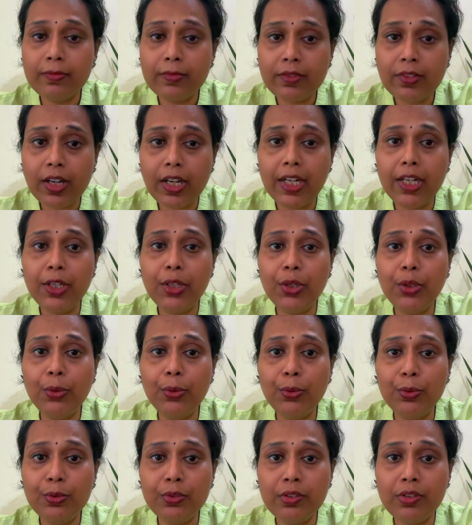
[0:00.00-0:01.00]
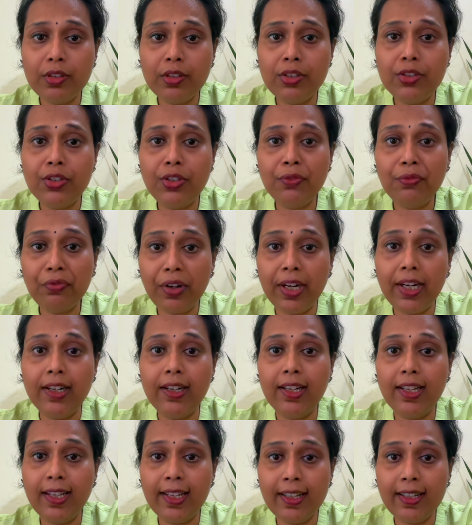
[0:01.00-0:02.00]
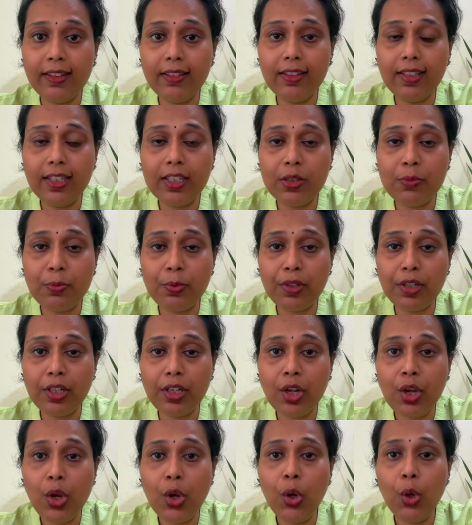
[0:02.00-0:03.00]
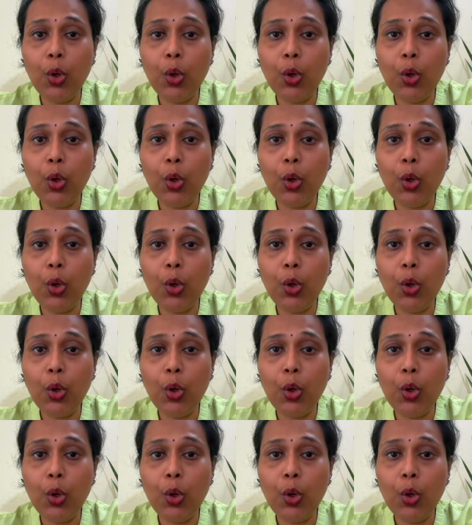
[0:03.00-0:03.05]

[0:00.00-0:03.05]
try to search and find a health expert